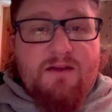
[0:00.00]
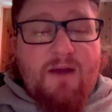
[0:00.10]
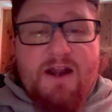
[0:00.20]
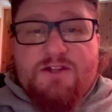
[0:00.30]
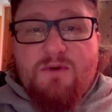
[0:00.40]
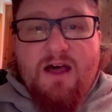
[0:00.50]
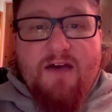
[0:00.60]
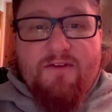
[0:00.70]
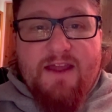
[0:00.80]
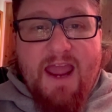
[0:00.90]
I might as well
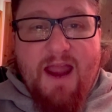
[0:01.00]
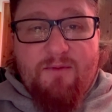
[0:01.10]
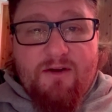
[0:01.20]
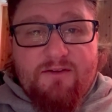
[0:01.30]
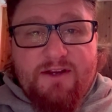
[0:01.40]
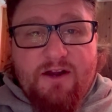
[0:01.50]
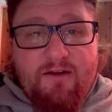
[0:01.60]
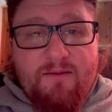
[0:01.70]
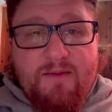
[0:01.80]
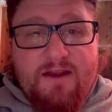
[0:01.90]
have a camera, you know what
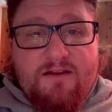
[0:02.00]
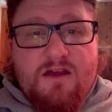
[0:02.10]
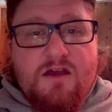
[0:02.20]
I mean?